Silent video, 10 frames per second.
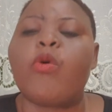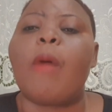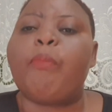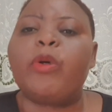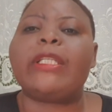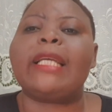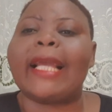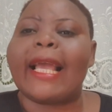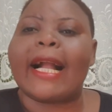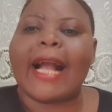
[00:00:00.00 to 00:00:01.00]
are putting
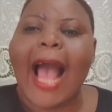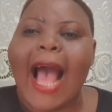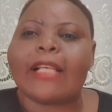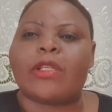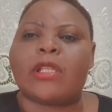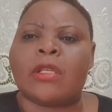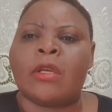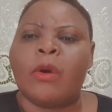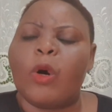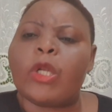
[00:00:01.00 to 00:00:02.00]
a curse
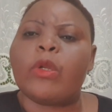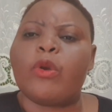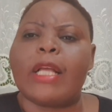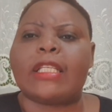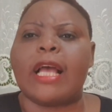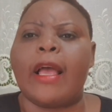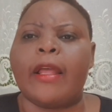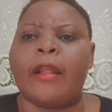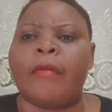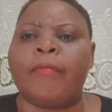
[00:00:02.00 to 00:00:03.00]
on your
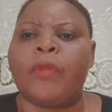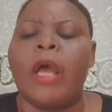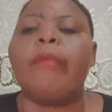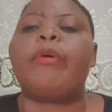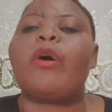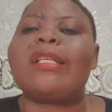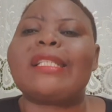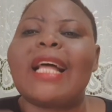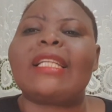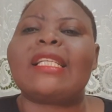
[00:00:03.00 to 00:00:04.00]
child. Because
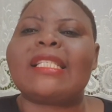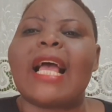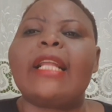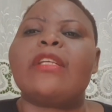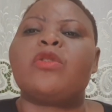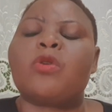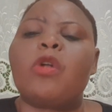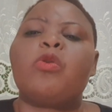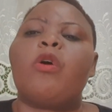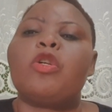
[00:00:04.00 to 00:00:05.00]
that child is
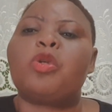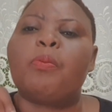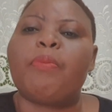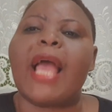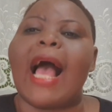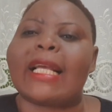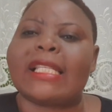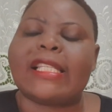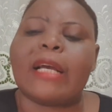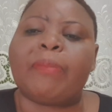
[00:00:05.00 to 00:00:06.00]
not going to be
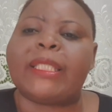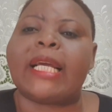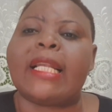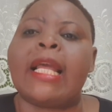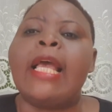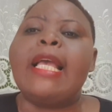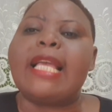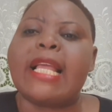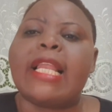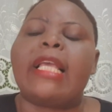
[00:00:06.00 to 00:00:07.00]
accepted
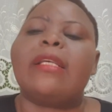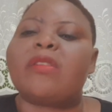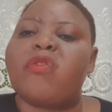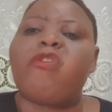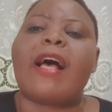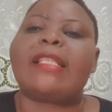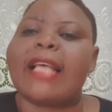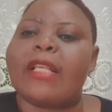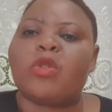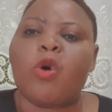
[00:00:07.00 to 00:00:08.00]
in his
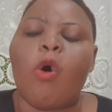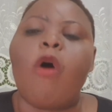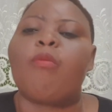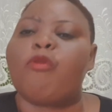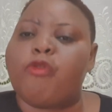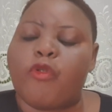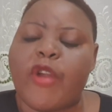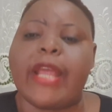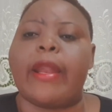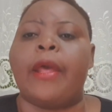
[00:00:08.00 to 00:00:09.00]
father's home
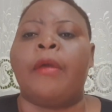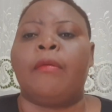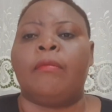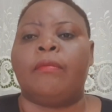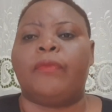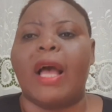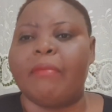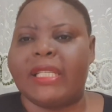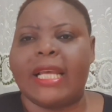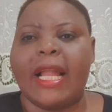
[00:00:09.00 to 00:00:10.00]
freely.
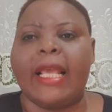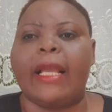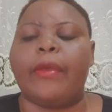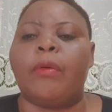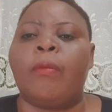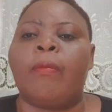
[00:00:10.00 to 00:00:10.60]
I'm telling you.